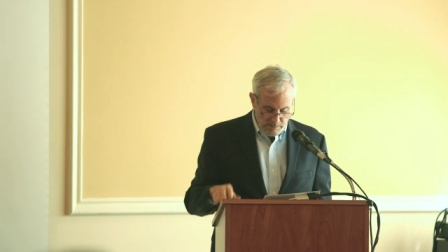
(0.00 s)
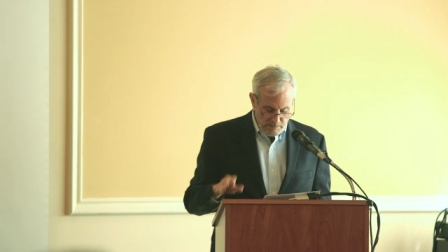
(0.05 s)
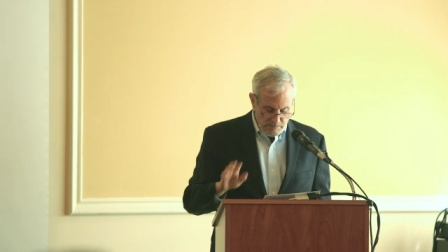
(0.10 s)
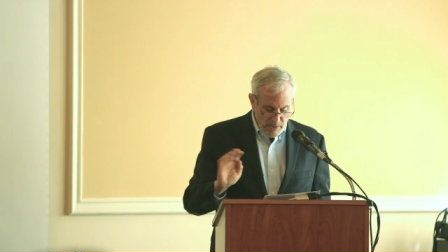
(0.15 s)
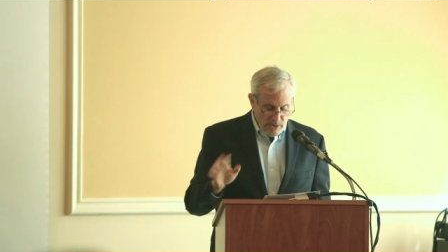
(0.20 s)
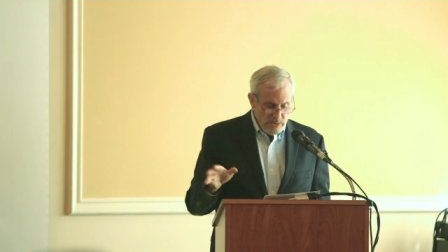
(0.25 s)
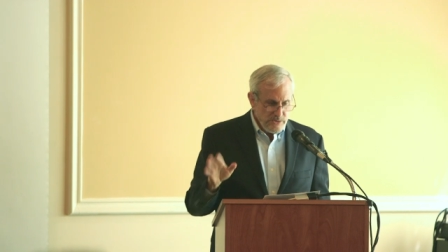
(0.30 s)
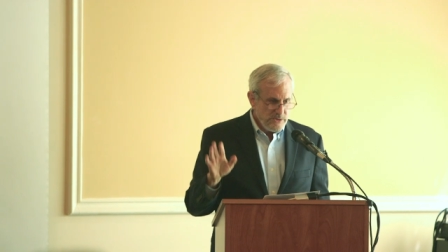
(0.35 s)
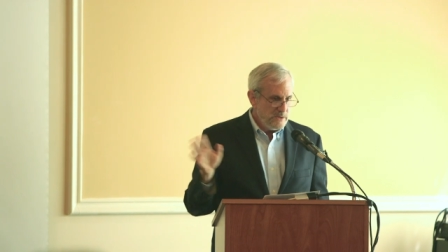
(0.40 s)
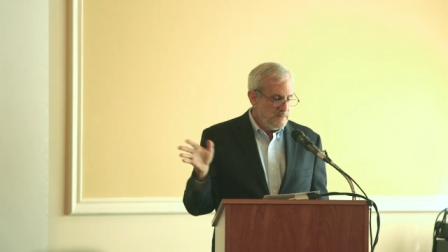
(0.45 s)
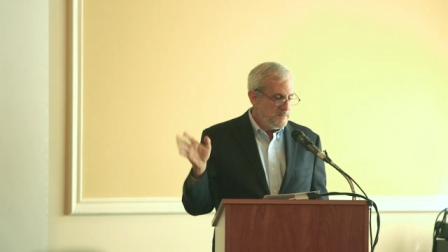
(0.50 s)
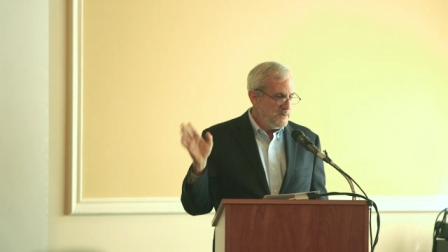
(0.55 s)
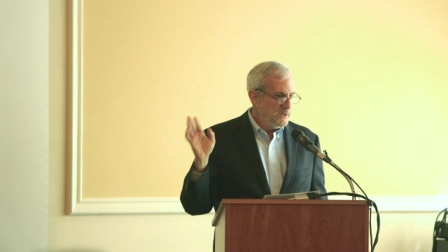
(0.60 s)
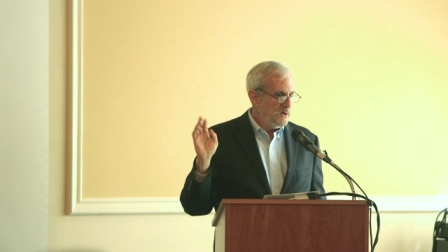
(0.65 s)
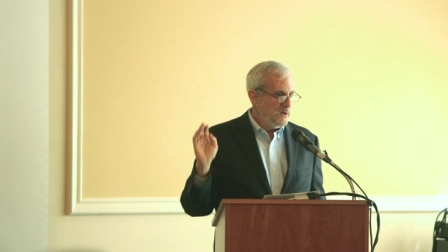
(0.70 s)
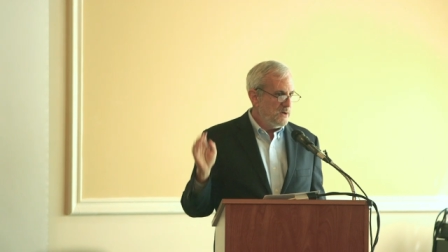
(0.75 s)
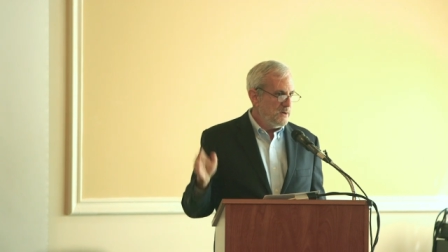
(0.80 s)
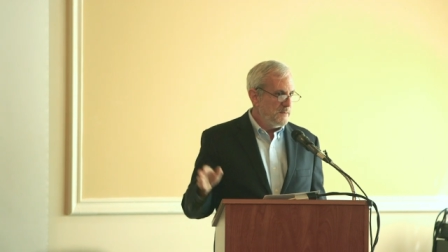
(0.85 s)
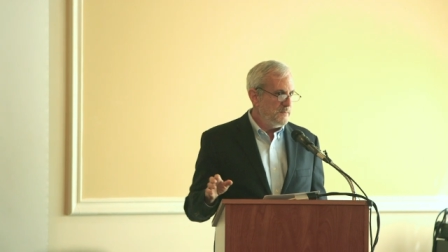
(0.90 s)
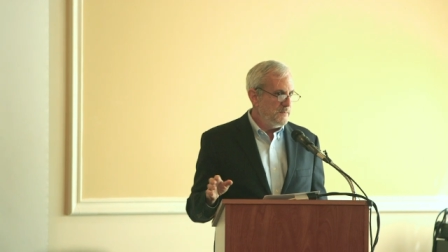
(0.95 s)
Most had been,
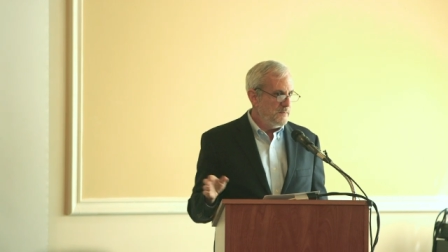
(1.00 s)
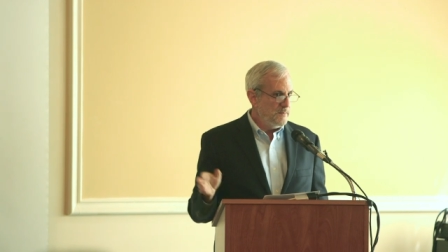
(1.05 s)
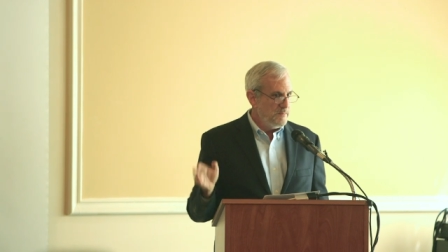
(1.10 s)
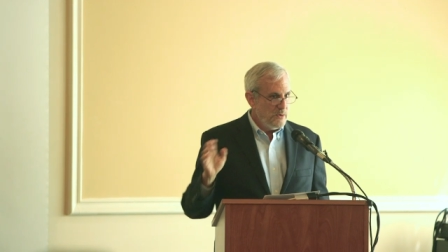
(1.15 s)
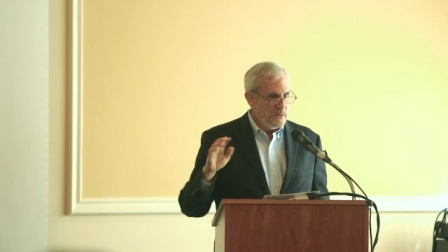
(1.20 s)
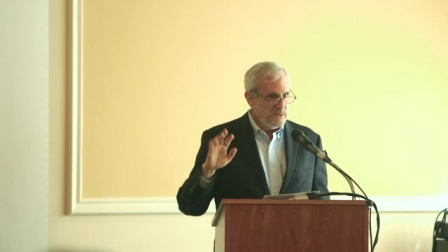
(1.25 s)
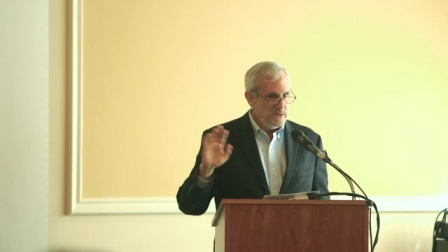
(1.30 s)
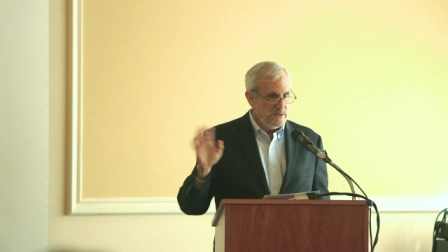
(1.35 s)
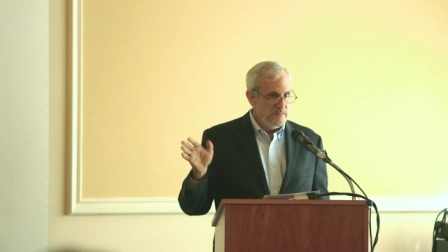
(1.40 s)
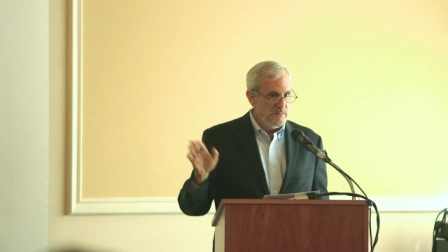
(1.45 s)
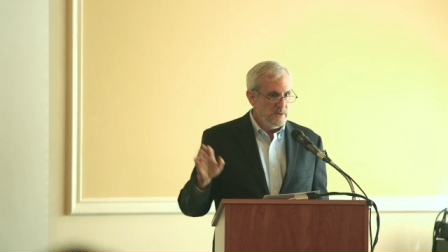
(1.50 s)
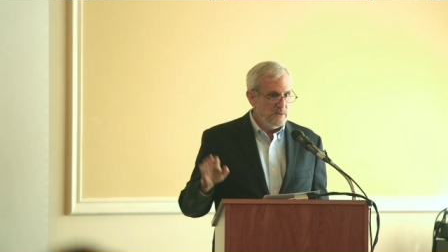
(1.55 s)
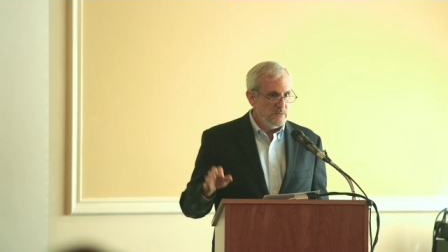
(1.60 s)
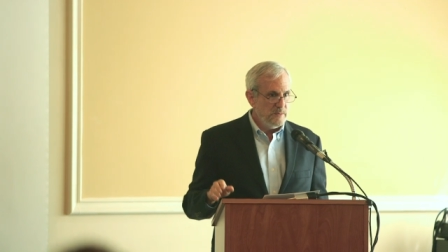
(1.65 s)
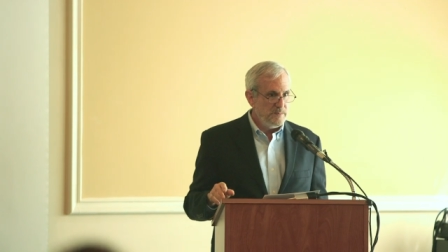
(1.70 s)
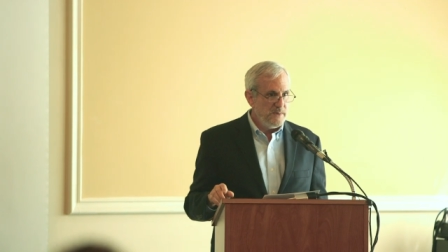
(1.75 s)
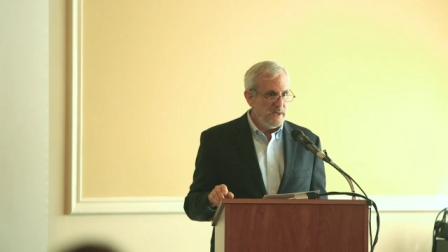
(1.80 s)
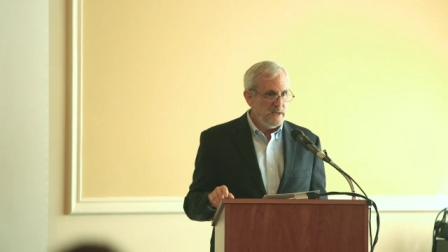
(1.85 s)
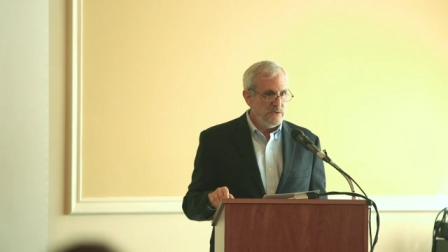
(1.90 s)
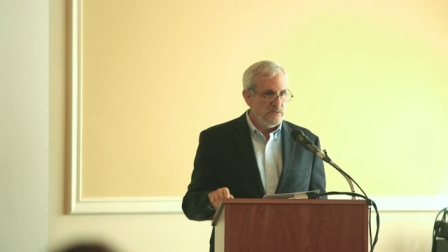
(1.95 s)
gone, most had been
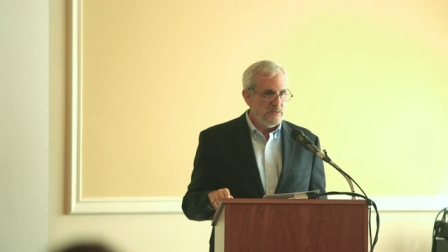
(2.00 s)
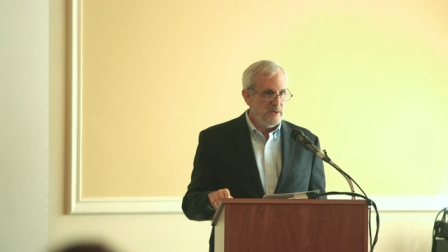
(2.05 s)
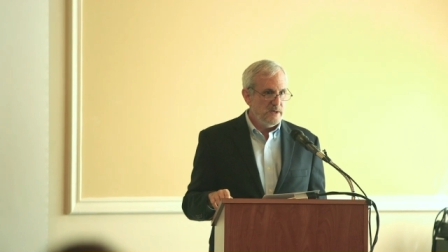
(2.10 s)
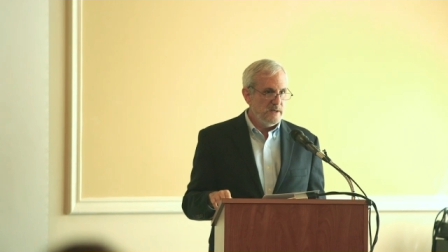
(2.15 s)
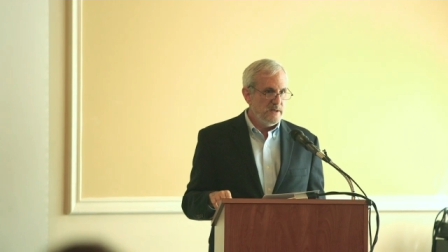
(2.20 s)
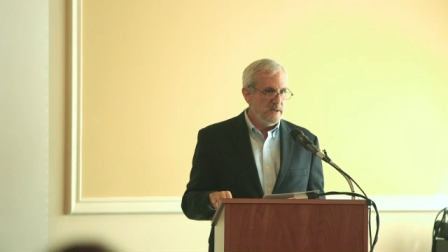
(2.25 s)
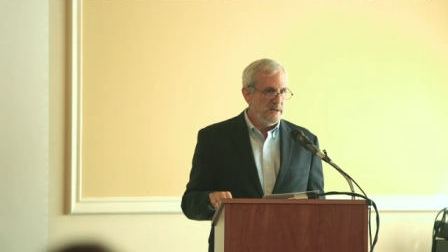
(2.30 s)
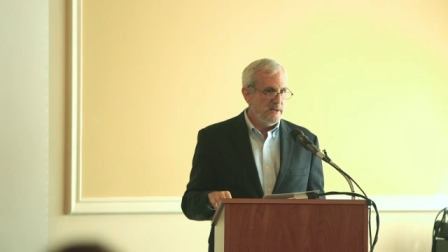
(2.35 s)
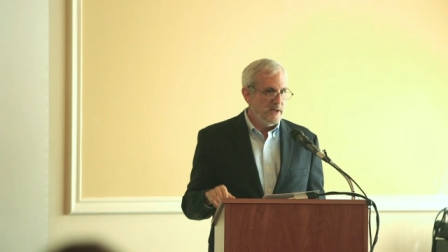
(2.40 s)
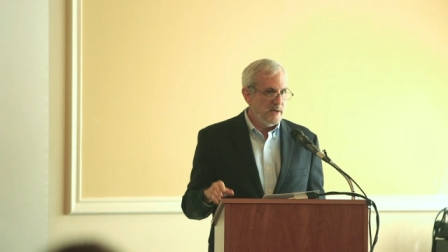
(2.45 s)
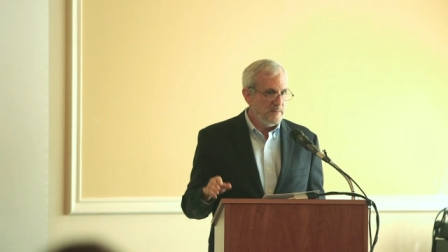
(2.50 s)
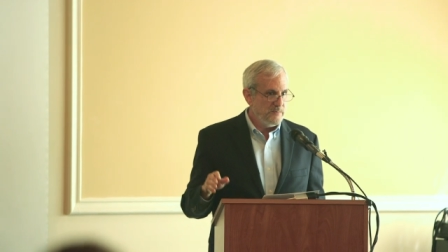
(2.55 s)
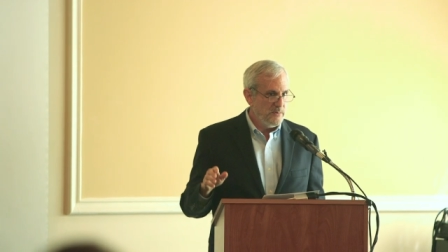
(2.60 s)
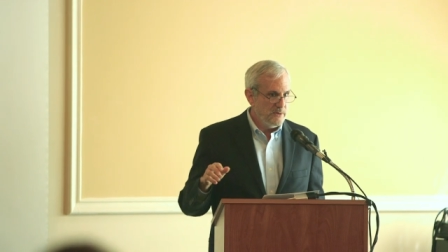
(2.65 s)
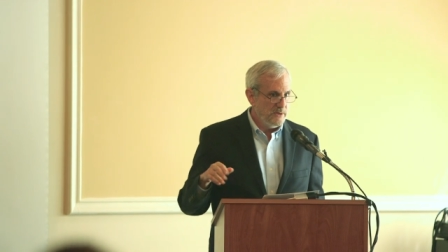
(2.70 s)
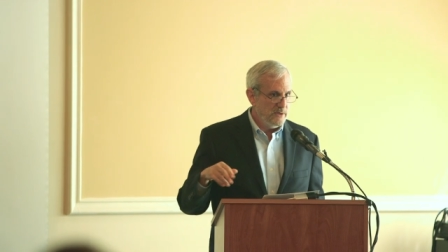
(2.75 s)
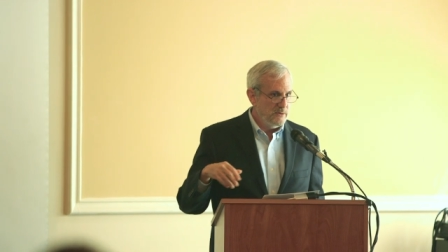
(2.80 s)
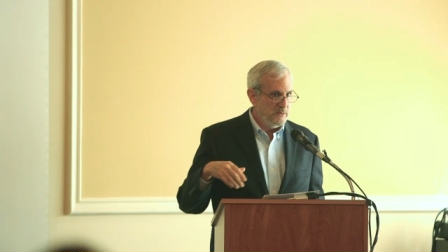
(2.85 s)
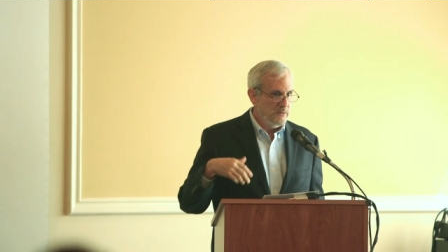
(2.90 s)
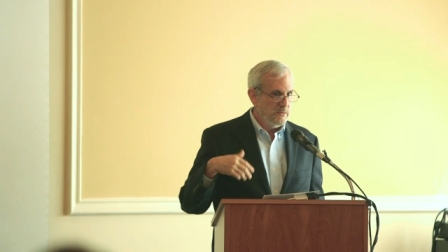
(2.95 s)
repatriated at that
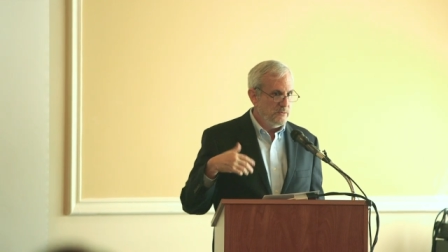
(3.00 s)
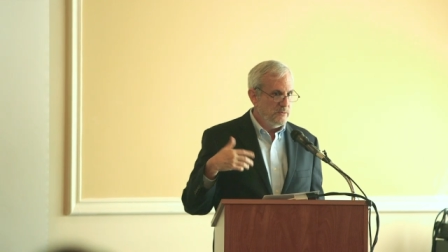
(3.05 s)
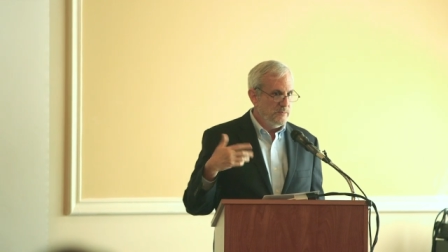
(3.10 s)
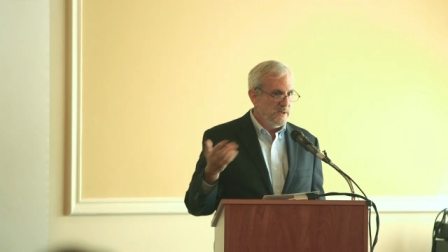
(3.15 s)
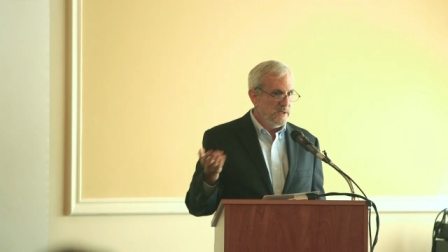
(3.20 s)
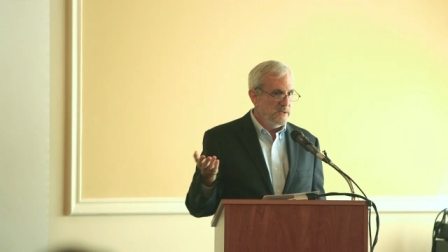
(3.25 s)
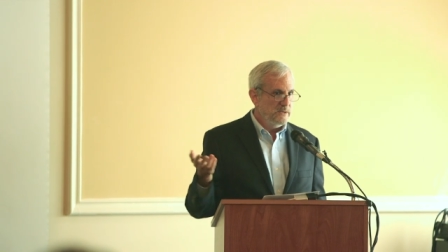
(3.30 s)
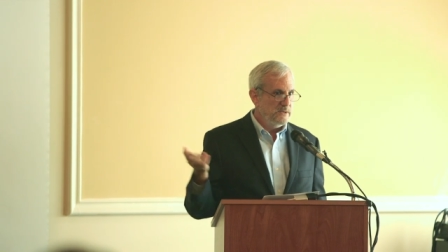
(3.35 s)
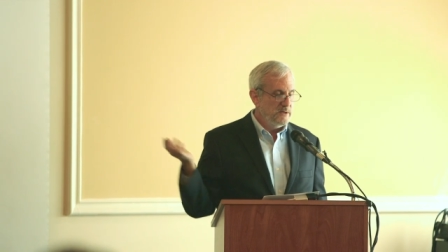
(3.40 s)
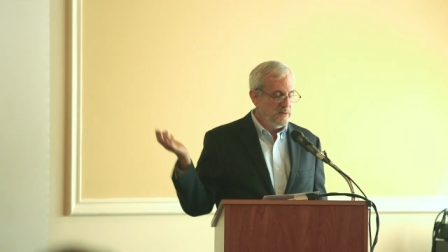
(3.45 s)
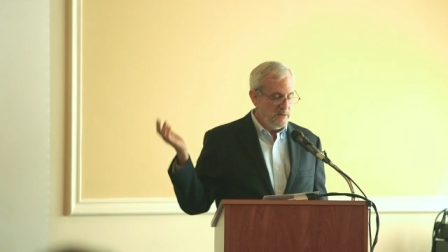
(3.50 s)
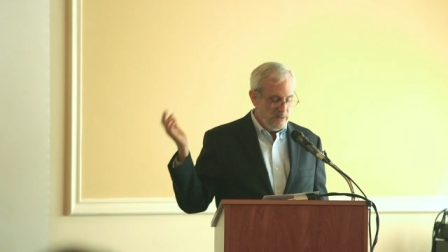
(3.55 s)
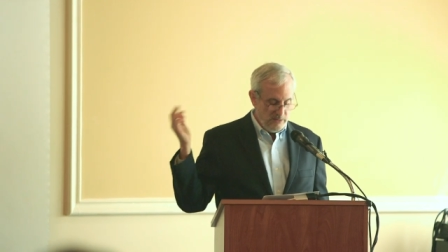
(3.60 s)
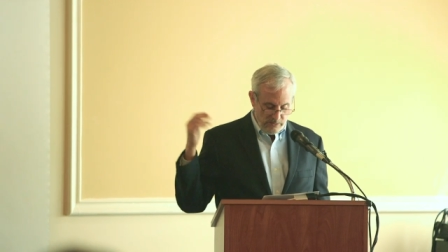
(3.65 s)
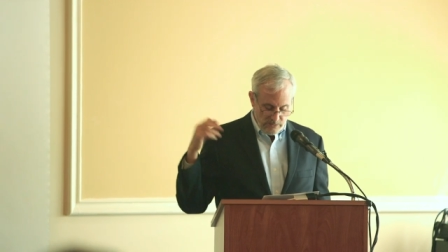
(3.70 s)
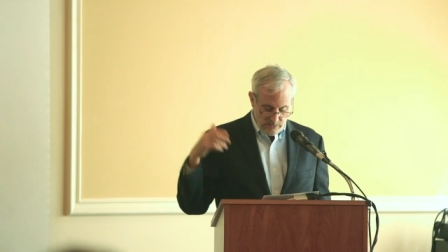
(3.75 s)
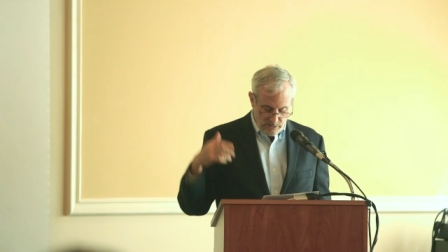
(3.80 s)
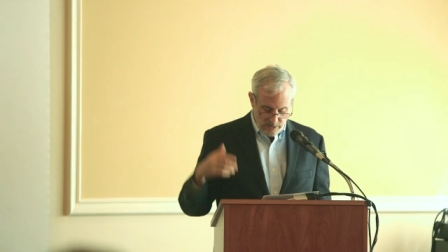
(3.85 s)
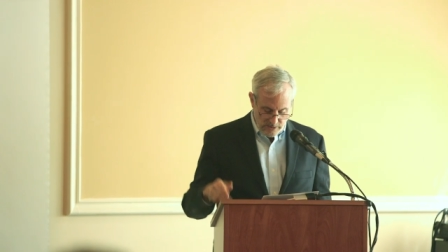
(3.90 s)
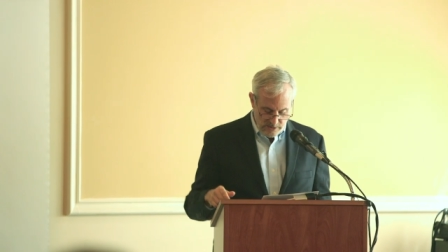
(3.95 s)
point, either through military
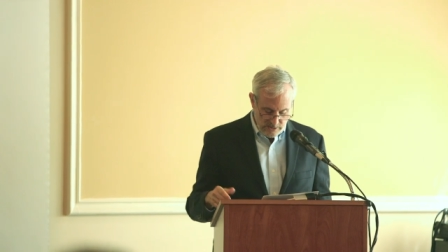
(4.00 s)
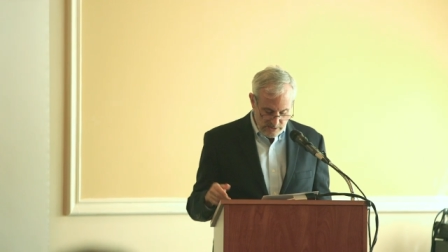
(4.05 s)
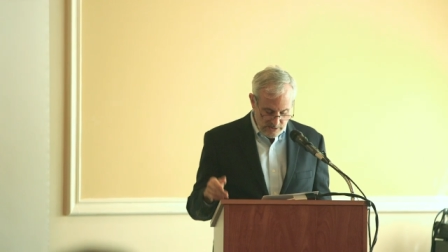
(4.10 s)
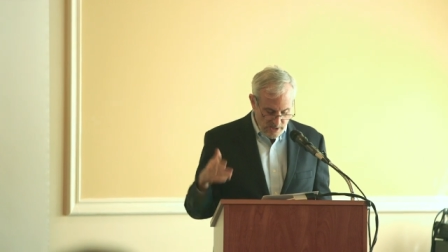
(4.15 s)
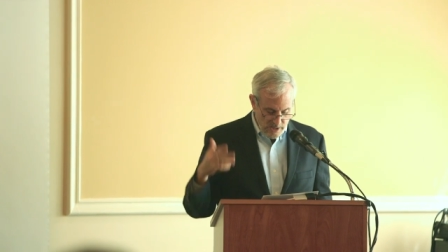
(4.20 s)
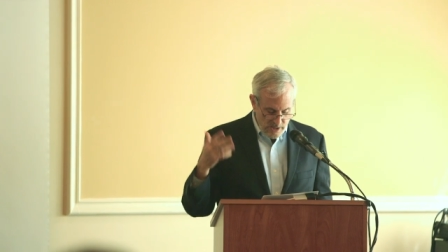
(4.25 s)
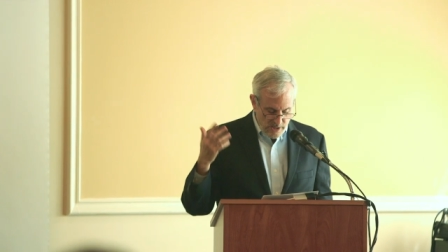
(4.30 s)
authorities